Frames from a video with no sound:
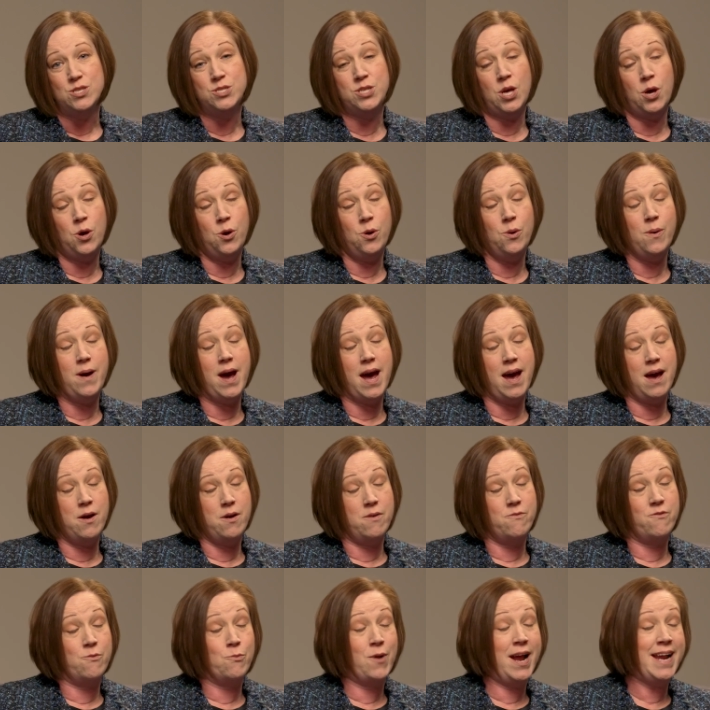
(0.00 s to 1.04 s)
So
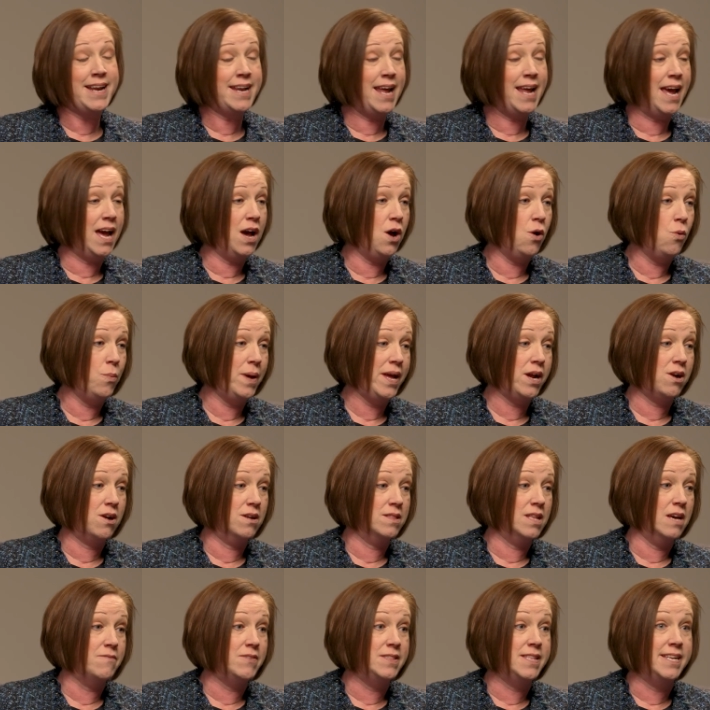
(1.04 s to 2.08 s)
right now we are
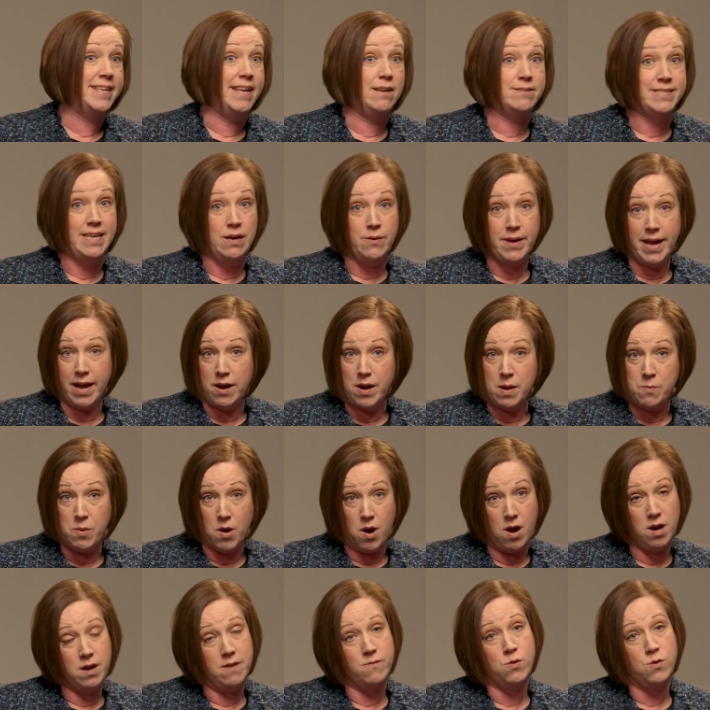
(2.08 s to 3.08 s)
loving the downtown Cary Park.